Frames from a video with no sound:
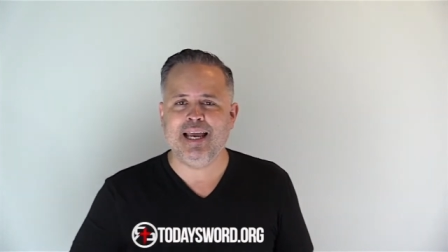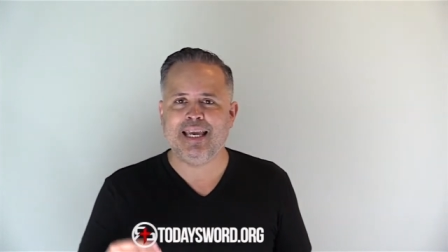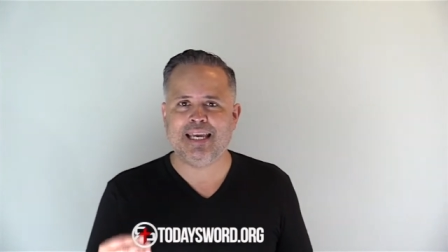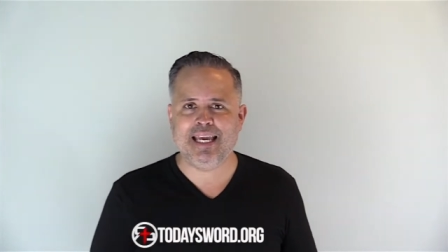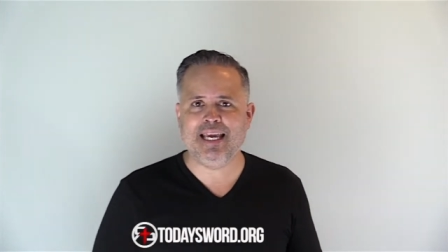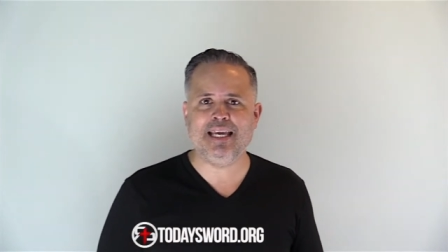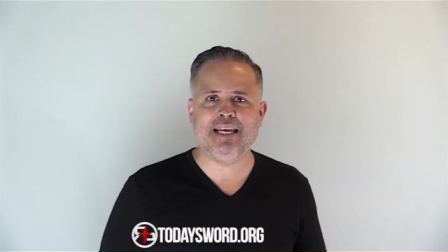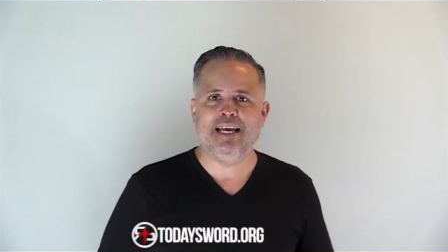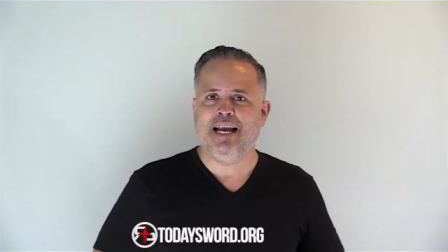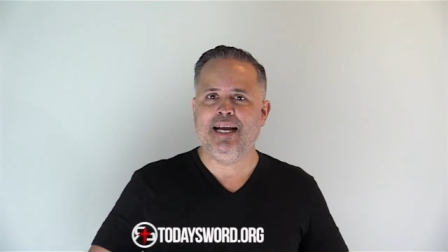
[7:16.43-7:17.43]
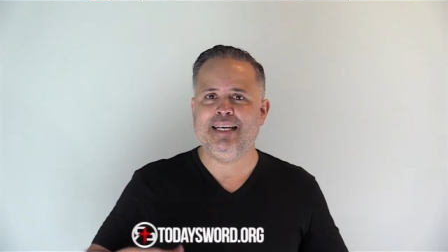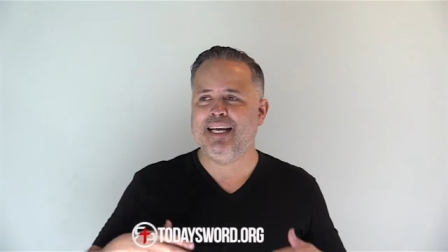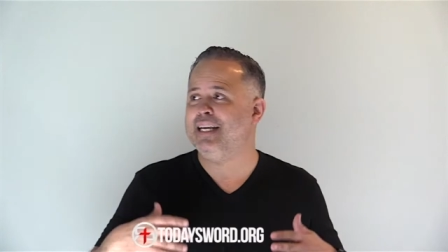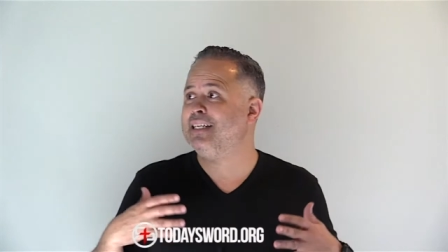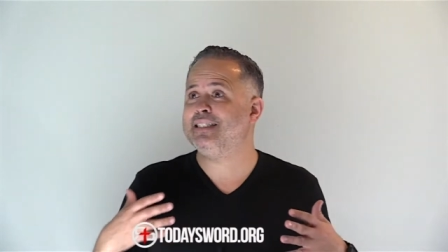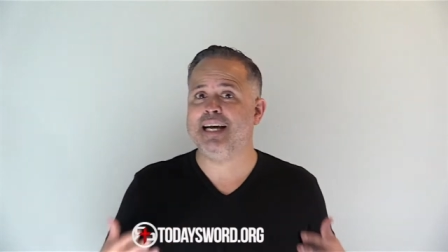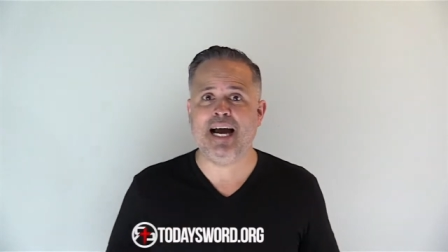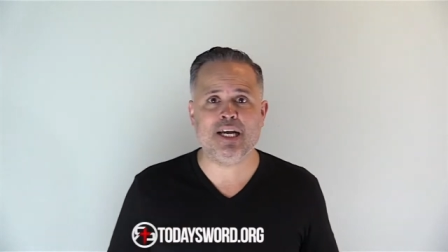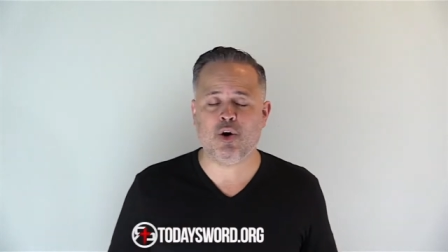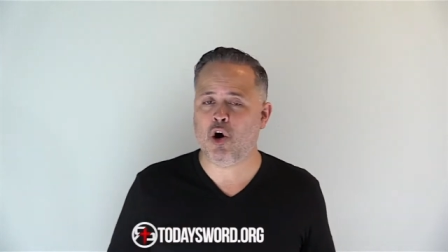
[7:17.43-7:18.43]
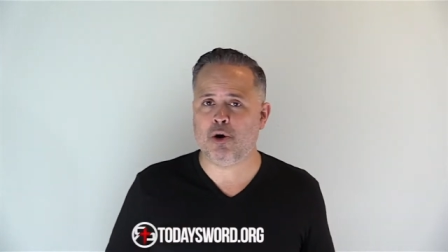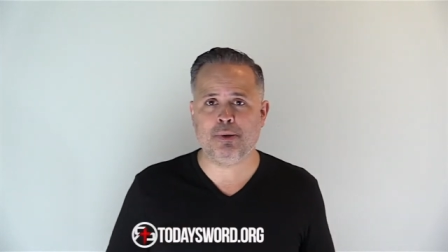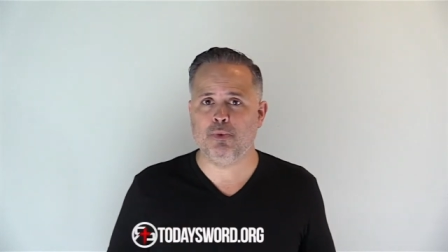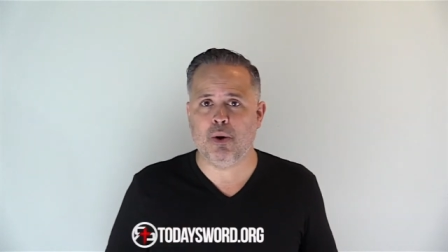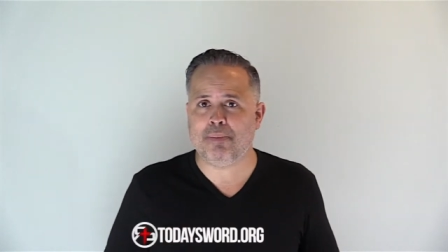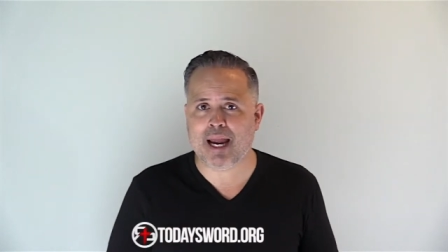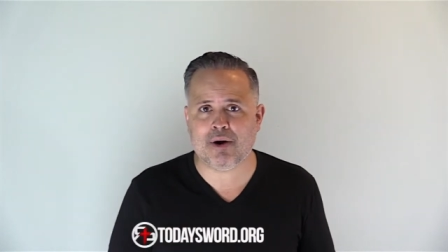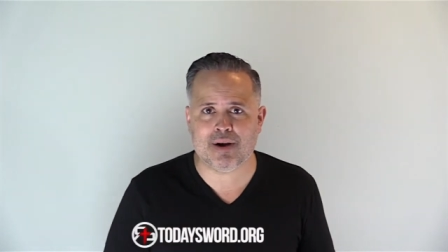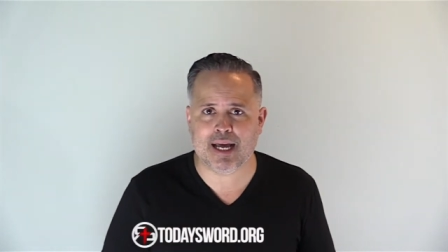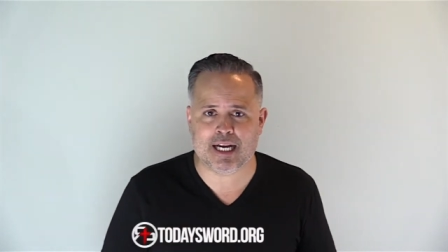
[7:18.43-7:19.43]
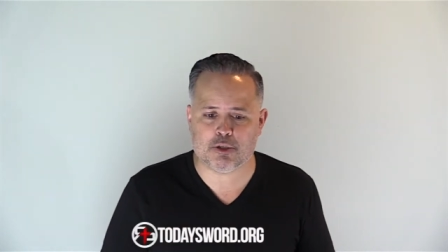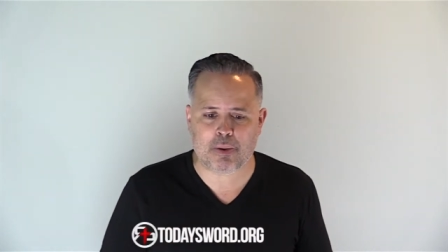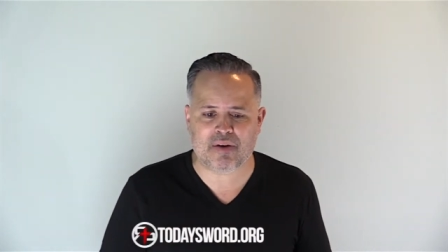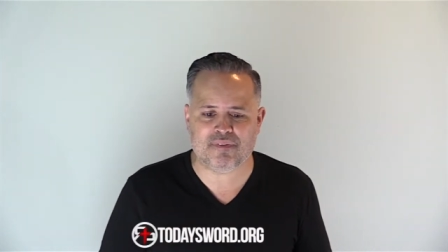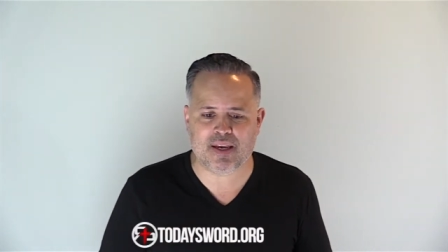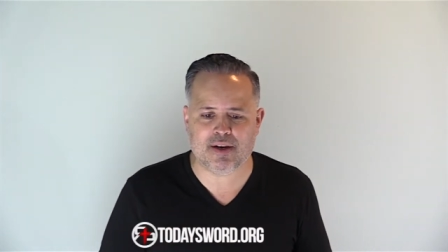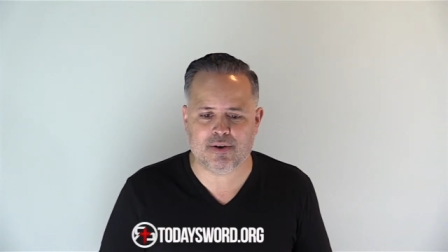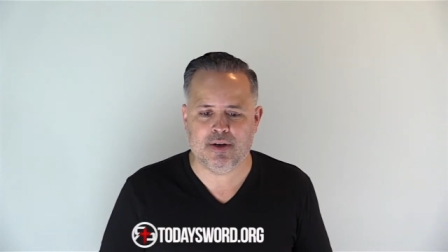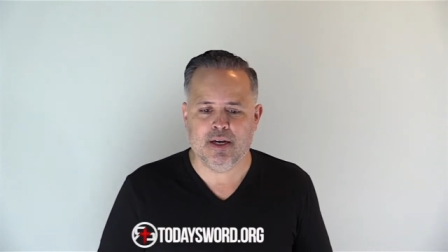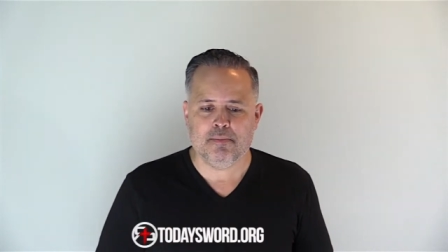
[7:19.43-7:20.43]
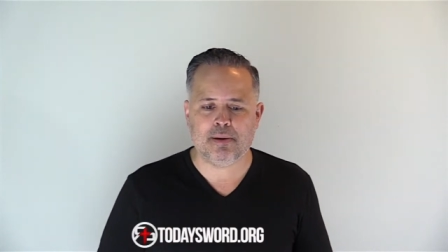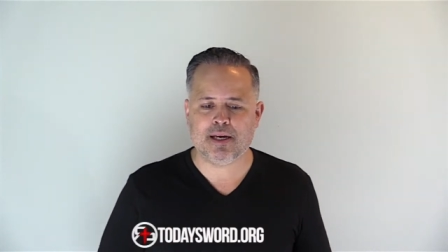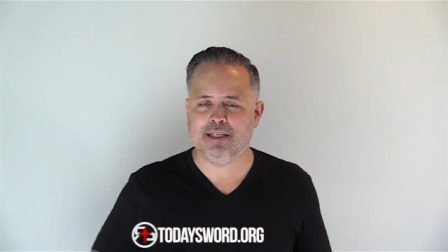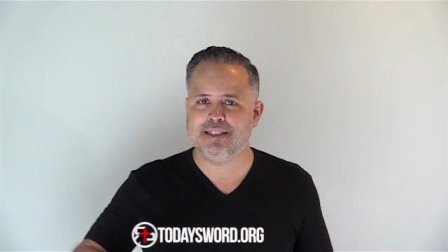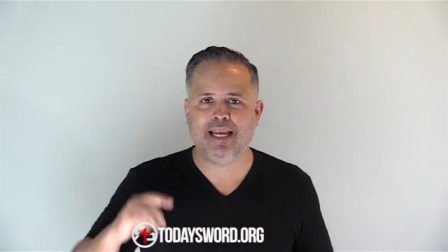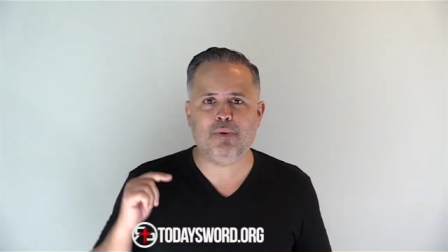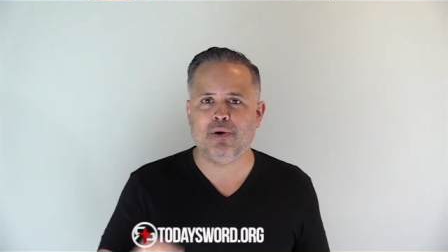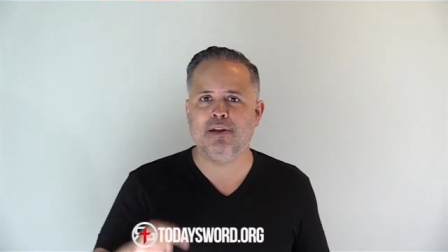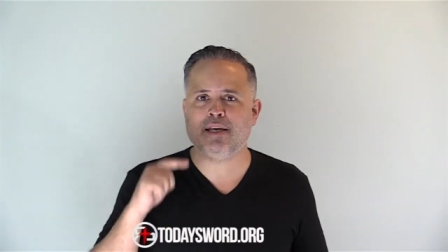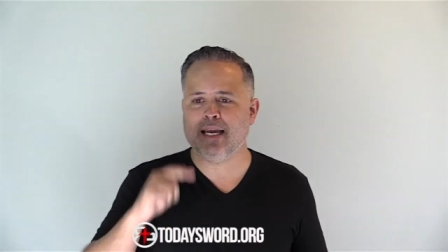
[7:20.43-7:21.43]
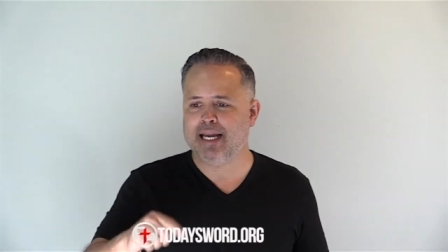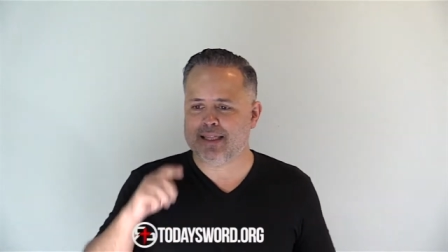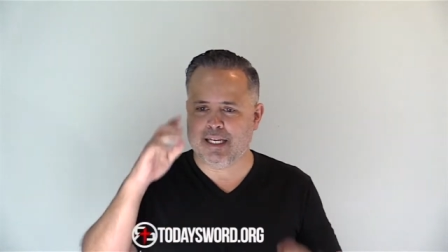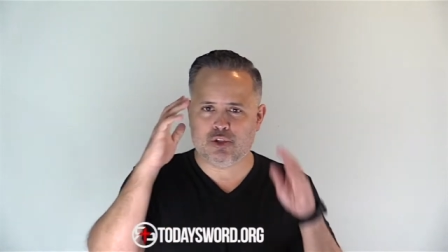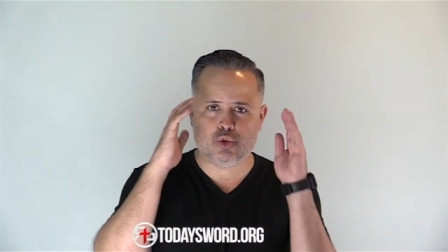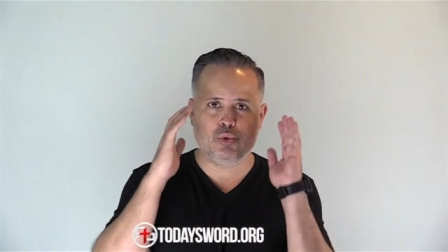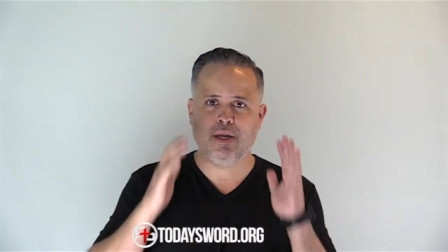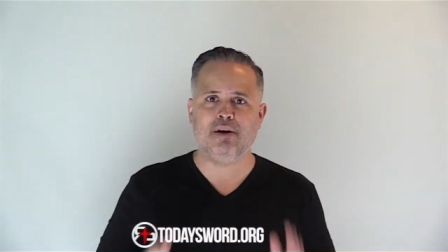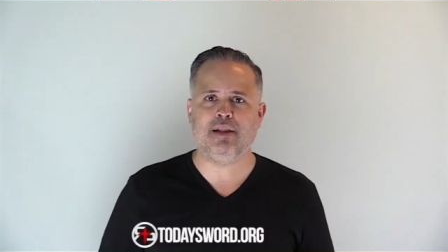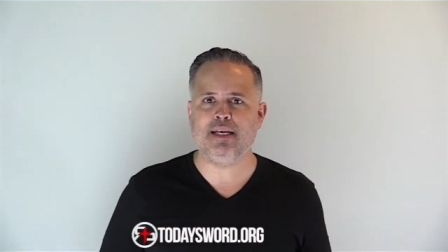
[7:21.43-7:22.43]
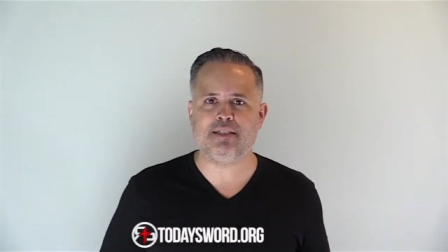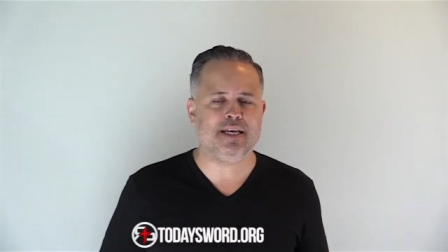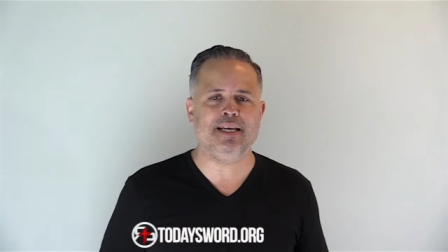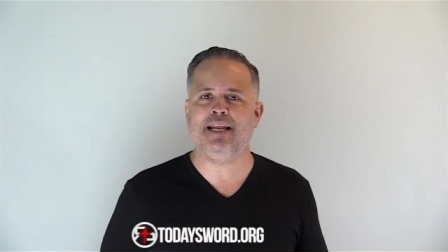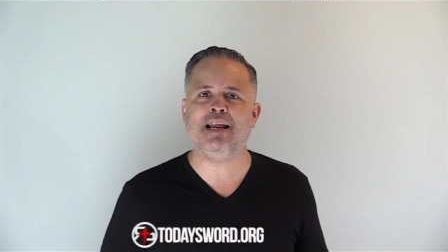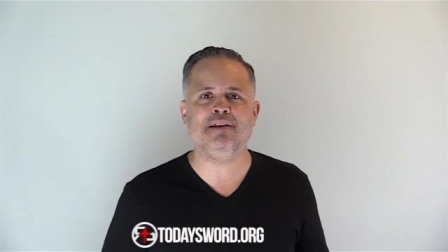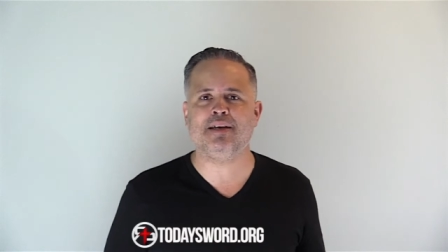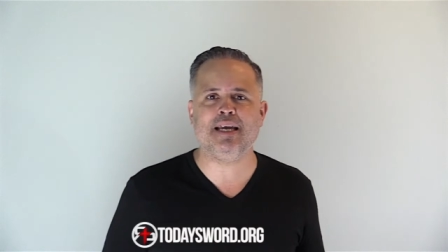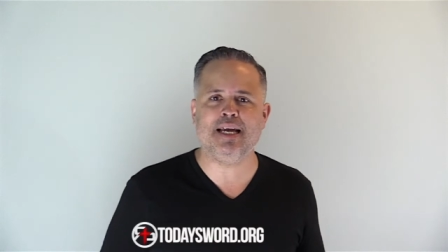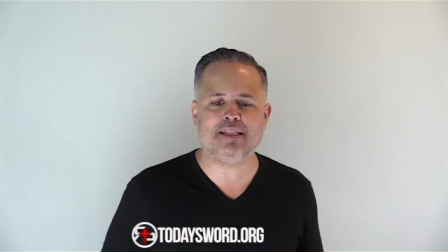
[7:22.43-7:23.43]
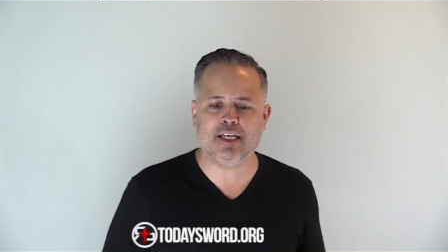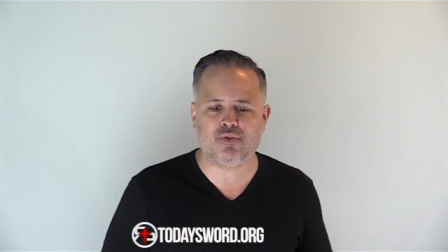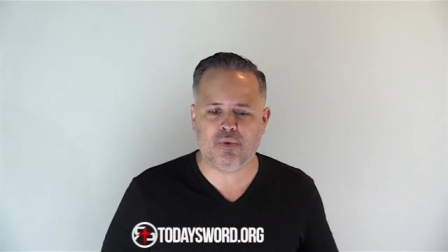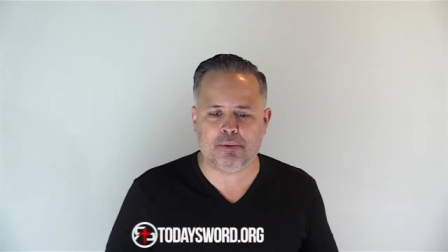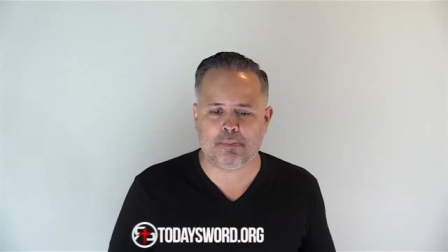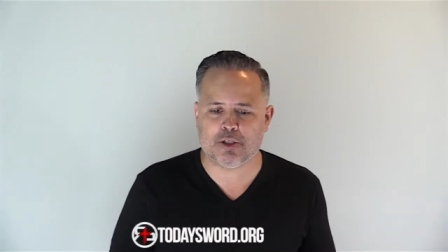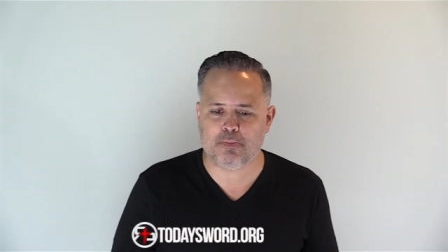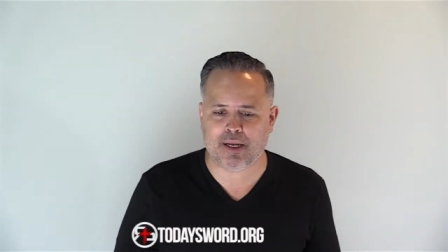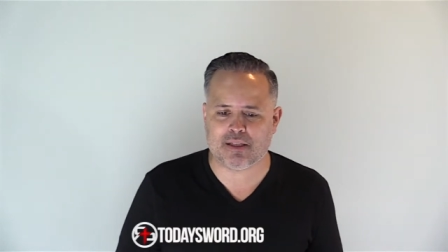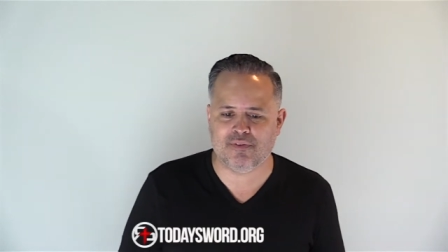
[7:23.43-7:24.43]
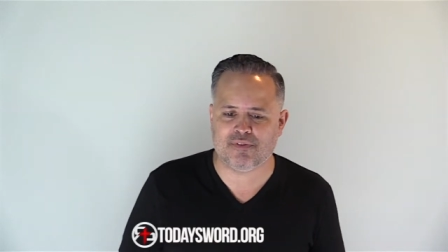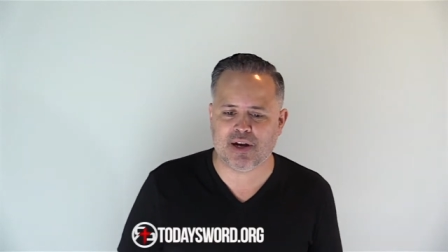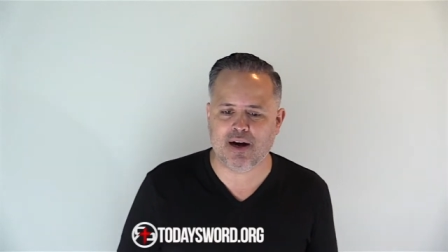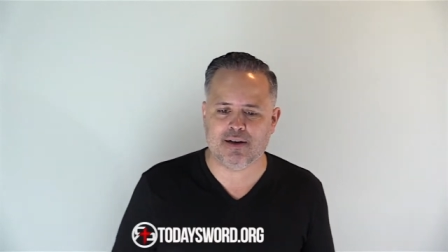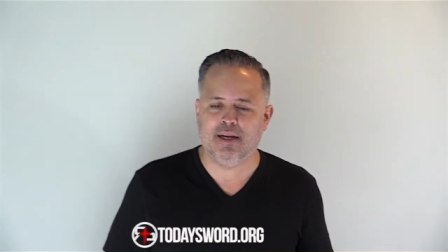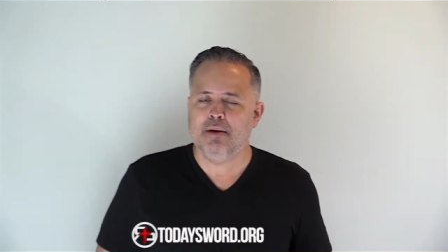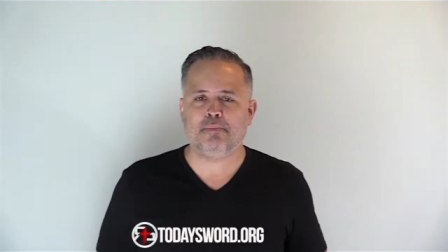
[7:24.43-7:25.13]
A king and an entire army were paralyzed by fear because they were looking at things through their lens and not looking at things from the perspective of God.